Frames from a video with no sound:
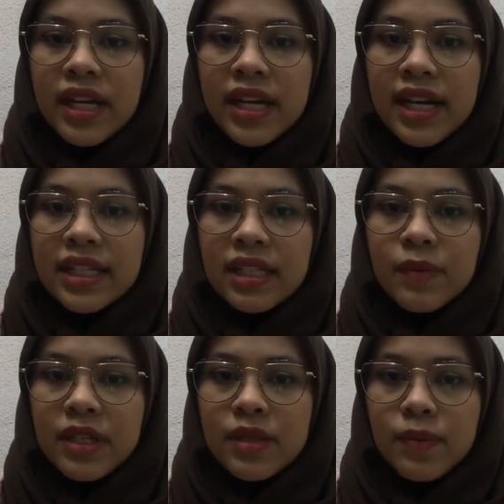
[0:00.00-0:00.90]
an item
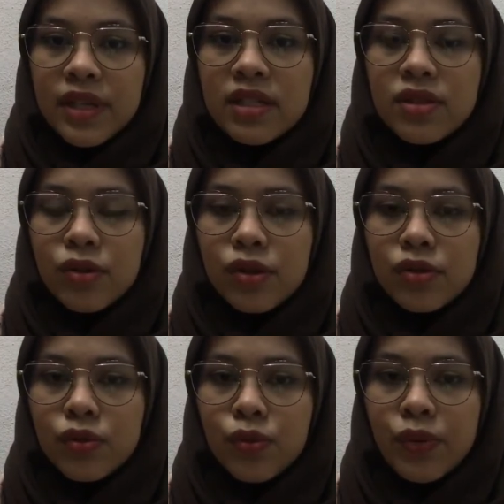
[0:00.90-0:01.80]
is being sold
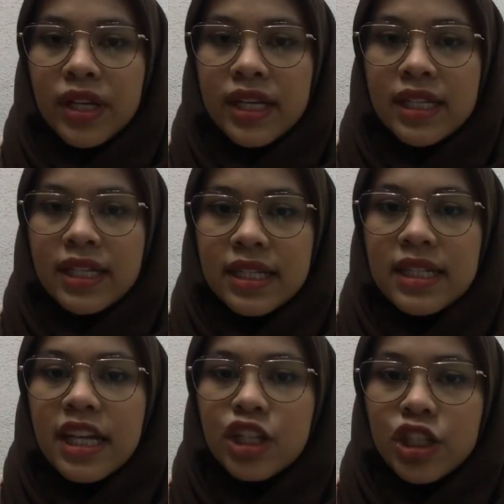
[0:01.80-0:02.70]
to when it
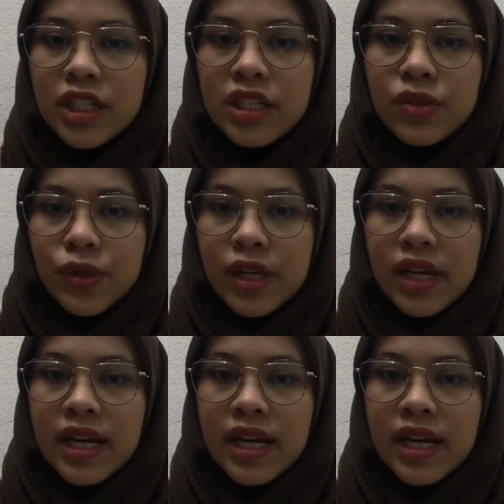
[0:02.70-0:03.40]
is actually sold.